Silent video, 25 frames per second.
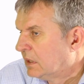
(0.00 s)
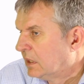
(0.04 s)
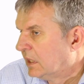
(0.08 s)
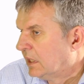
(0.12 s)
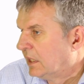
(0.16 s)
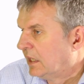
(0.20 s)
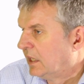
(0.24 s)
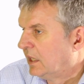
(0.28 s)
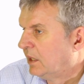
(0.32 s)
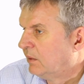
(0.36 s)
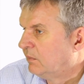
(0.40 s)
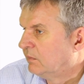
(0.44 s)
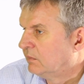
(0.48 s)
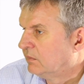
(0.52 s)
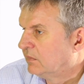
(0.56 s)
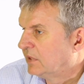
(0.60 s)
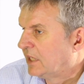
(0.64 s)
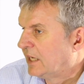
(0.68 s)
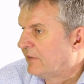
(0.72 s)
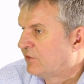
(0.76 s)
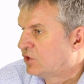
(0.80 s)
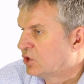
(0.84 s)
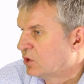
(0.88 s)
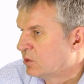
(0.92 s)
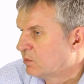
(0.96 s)
um,
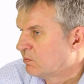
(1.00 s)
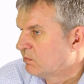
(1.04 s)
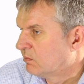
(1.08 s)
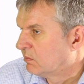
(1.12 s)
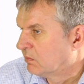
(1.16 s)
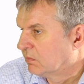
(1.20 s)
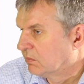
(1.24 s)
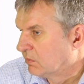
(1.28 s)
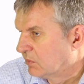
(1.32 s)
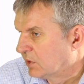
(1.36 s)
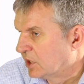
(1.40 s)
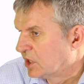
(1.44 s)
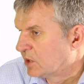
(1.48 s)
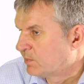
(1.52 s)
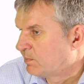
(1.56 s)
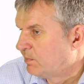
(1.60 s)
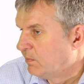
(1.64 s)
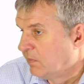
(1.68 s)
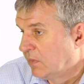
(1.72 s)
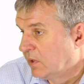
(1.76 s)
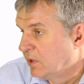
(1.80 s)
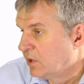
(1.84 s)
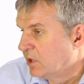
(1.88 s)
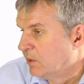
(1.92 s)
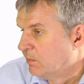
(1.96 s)
Evesham, is,
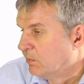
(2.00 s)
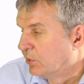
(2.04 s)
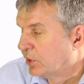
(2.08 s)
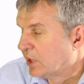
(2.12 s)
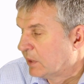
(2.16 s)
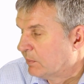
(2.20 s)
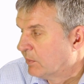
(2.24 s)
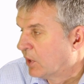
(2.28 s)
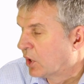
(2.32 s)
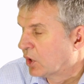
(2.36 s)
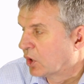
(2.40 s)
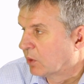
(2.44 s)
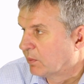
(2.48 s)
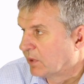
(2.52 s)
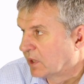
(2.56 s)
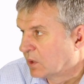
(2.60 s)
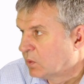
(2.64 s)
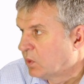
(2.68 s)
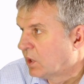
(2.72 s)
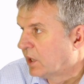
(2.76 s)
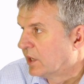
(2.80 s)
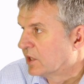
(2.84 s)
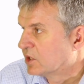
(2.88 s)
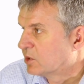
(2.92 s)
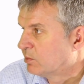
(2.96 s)
the money might not be
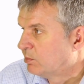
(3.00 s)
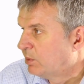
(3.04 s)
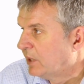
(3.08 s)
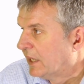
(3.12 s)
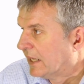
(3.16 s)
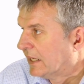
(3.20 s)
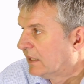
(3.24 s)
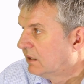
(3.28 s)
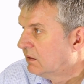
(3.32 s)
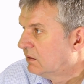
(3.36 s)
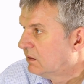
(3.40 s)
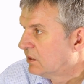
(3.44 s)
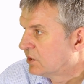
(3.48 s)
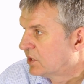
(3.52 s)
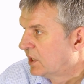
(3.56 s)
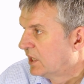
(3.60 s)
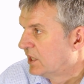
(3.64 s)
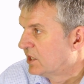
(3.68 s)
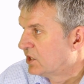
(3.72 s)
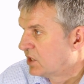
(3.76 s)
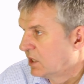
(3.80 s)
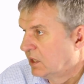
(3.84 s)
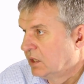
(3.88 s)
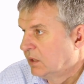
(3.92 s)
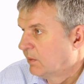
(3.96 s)
quite as big as it
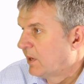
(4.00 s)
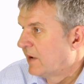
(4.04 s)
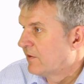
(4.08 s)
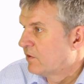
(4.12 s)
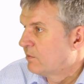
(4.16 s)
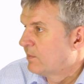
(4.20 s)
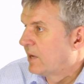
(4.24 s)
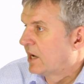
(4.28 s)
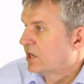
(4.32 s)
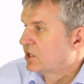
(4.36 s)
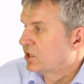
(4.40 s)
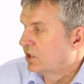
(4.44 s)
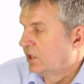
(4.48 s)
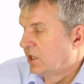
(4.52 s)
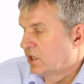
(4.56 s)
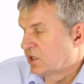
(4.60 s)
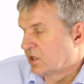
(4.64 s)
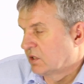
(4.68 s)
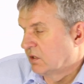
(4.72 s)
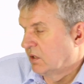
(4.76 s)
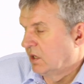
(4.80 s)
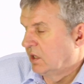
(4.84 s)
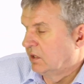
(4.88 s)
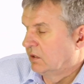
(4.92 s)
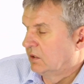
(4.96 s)
is in the Maver match this
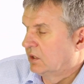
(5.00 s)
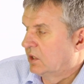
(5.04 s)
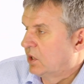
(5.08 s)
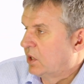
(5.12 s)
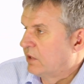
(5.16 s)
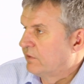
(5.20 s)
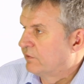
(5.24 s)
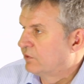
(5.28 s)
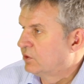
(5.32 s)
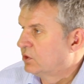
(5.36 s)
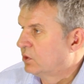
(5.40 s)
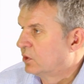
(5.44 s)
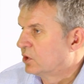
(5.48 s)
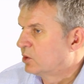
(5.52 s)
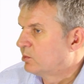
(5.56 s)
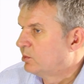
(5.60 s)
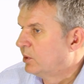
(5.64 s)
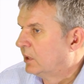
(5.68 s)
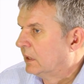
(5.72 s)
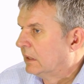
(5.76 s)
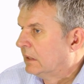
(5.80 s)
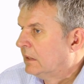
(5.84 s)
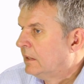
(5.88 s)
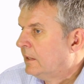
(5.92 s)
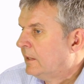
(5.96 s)
and, and going forwards,
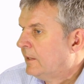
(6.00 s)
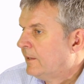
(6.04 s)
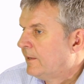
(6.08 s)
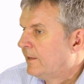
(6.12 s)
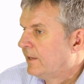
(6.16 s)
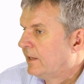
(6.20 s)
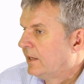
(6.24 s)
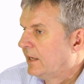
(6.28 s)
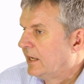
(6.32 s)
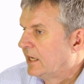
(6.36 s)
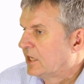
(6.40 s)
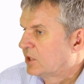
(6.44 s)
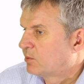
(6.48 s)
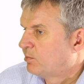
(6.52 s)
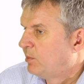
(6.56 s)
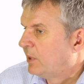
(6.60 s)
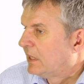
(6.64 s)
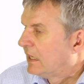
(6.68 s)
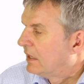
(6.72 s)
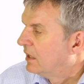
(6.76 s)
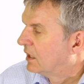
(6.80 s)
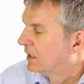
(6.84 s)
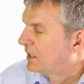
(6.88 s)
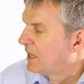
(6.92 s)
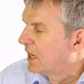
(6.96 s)
but it's been
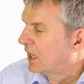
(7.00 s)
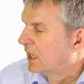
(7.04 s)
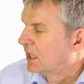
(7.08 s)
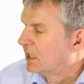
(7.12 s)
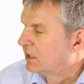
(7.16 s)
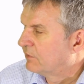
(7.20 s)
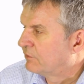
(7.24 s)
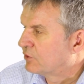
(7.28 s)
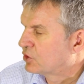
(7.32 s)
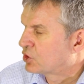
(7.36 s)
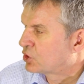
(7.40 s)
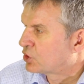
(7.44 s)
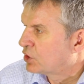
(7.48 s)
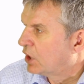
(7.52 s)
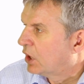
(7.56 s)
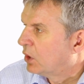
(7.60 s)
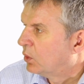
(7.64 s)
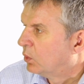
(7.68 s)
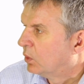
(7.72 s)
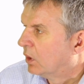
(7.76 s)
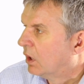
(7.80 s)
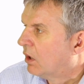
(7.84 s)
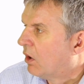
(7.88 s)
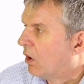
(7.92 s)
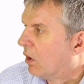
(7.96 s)
in the calendar for so
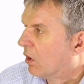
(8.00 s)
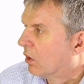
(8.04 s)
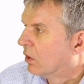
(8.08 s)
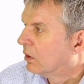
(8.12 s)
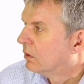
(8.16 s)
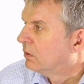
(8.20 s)
long.